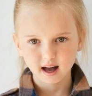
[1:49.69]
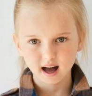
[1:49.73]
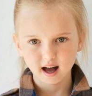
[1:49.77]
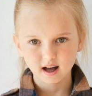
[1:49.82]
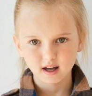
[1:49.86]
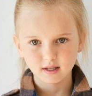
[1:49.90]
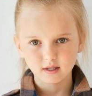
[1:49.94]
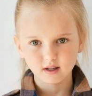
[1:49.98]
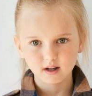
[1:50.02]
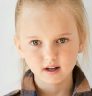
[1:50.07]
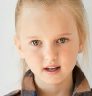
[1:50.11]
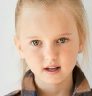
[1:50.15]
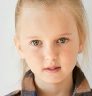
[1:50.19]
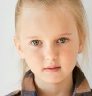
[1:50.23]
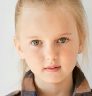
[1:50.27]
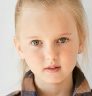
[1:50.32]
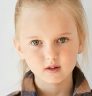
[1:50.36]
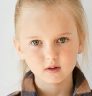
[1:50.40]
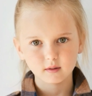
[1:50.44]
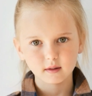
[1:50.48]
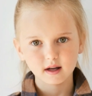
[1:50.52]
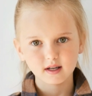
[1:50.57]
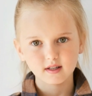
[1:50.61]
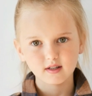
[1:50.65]
Other
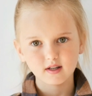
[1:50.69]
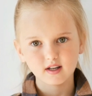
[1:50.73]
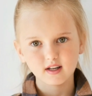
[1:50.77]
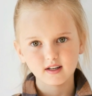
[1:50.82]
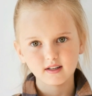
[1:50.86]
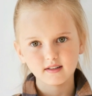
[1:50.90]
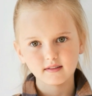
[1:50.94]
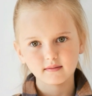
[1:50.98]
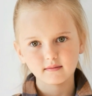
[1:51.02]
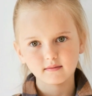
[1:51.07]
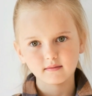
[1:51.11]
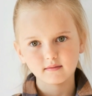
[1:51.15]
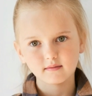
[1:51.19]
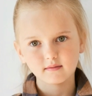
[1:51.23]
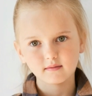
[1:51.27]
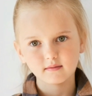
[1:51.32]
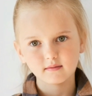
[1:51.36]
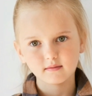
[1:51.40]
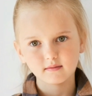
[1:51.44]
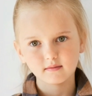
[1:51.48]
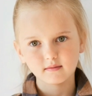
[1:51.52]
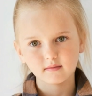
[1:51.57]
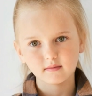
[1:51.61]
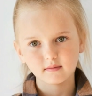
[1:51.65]
information
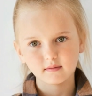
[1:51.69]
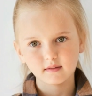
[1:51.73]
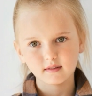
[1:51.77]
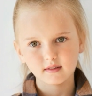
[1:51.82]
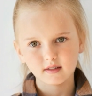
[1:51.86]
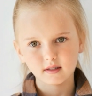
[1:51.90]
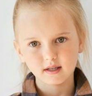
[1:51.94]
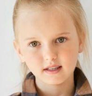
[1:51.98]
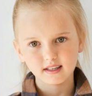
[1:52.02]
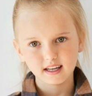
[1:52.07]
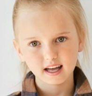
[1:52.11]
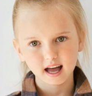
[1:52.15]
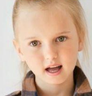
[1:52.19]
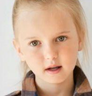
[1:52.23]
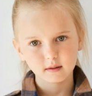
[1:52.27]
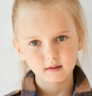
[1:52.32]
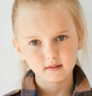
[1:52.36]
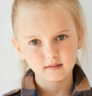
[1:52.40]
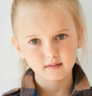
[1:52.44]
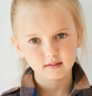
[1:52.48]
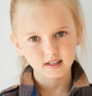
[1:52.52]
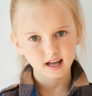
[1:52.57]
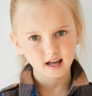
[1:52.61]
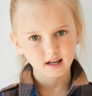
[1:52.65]
The name
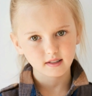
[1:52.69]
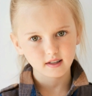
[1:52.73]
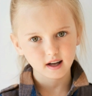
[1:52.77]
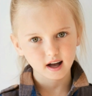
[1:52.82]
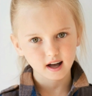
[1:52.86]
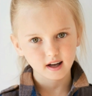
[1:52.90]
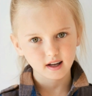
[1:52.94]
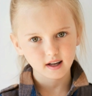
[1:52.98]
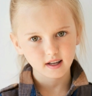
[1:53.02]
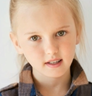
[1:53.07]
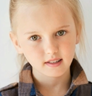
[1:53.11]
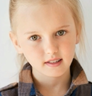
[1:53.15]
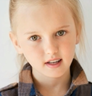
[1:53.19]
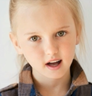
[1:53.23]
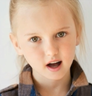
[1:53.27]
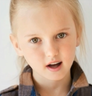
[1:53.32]
Estevan is